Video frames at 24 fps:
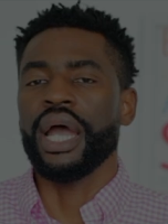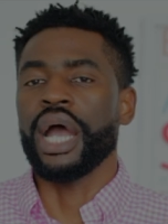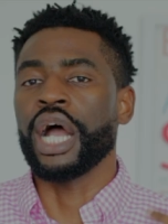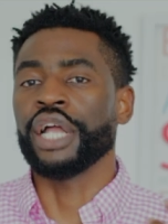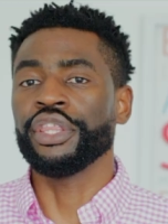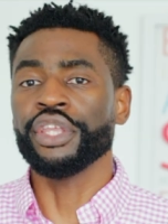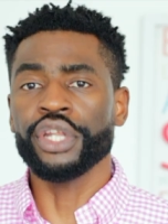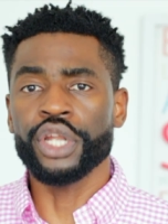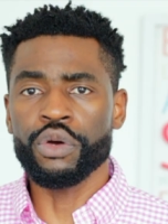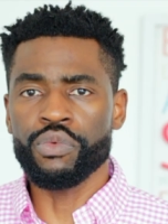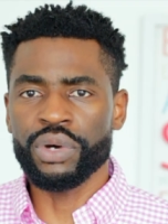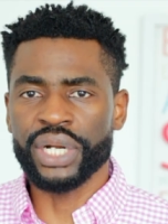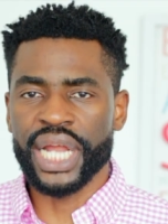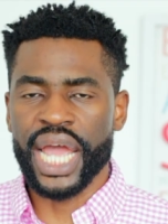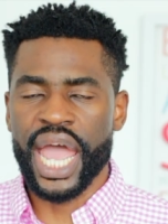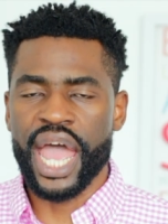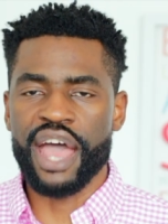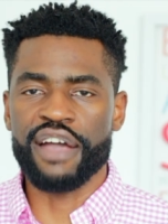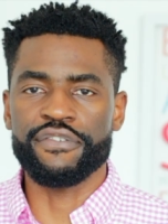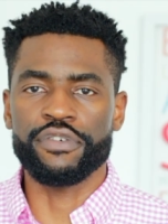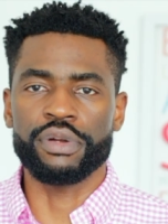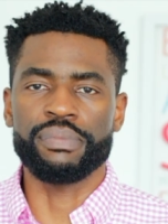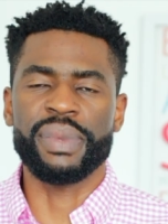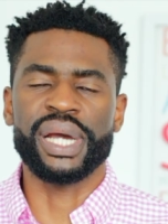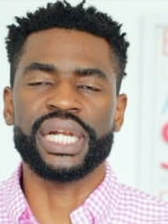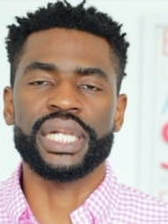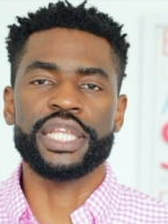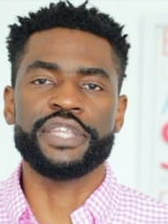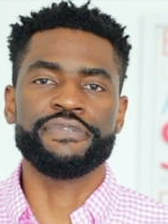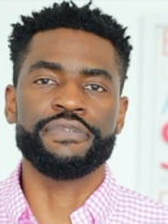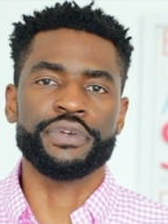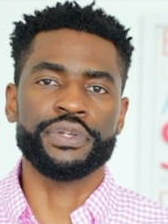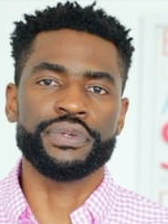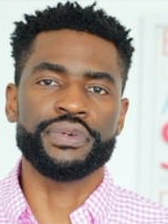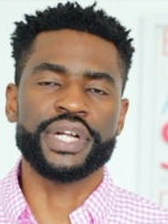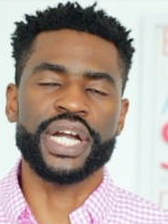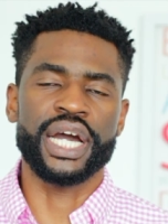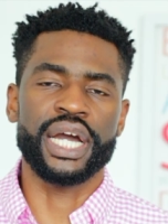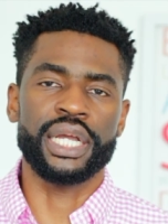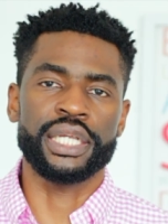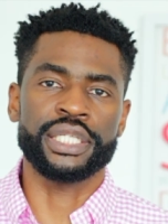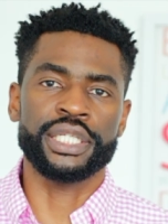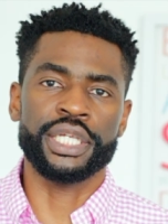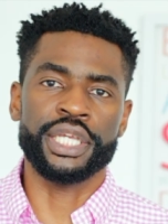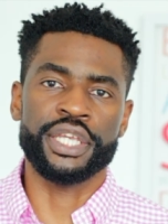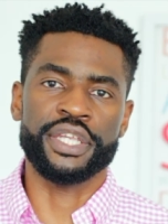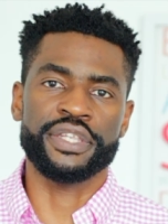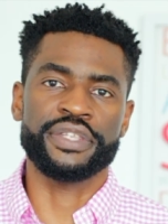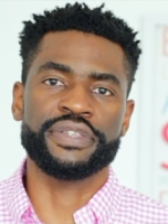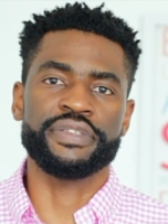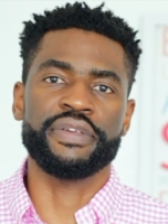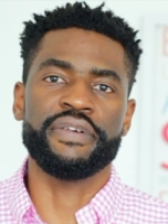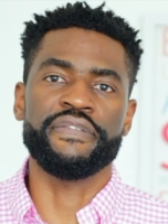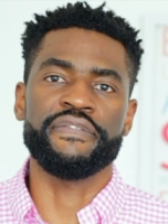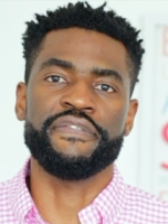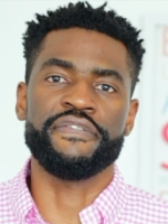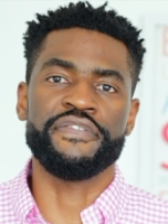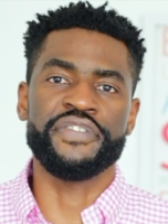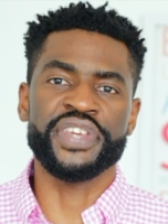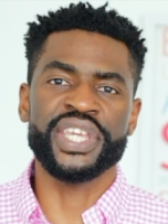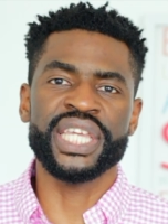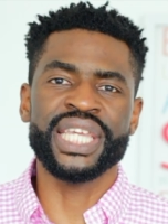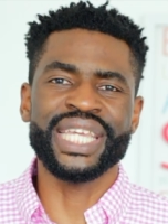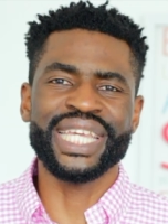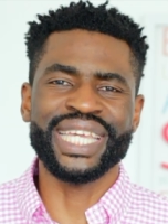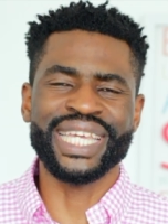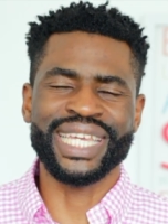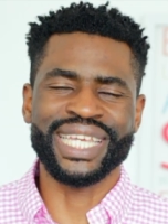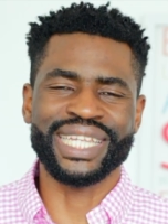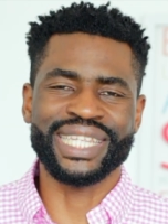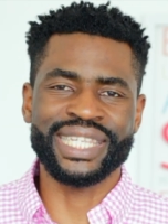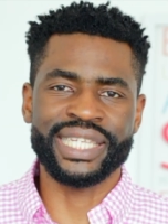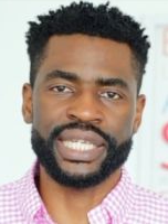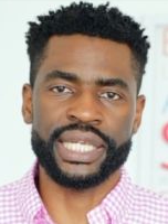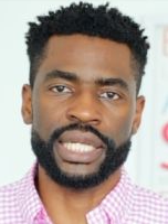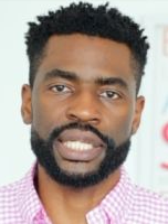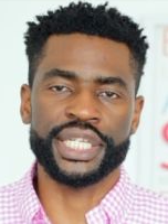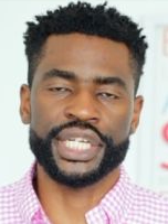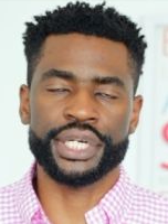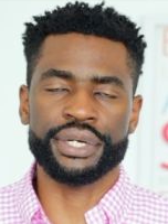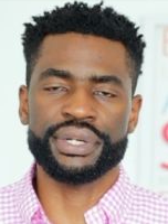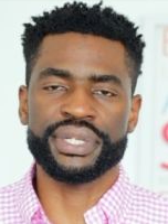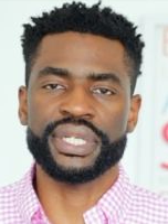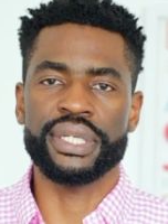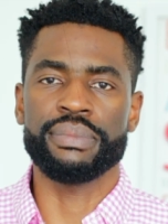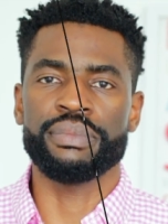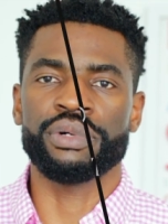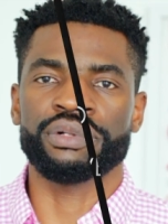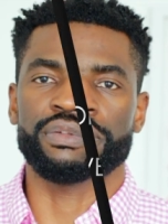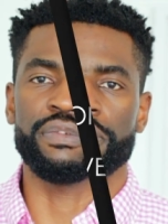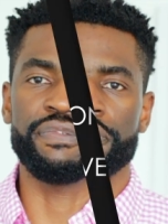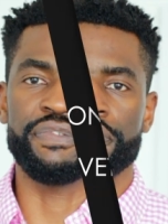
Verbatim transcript: Another one I have on my list for you guys is V E T, ticker symbol